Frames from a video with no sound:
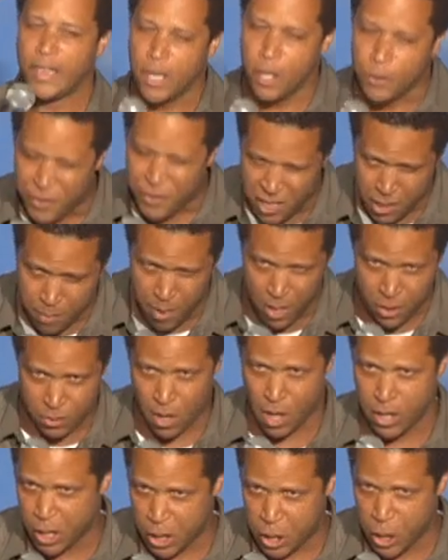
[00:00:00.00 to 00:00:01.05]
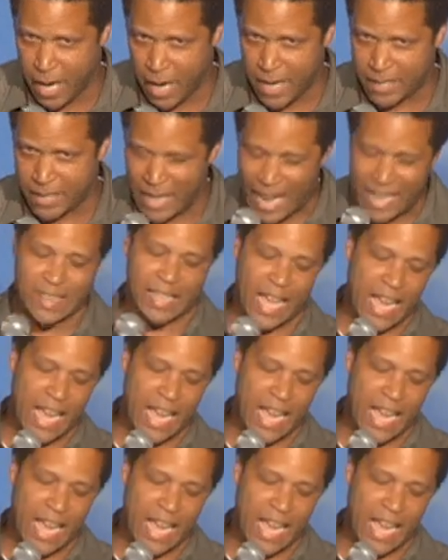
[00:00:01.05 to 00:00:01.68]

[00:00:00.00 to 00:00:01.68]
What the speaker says: little things in me have started to change. Like,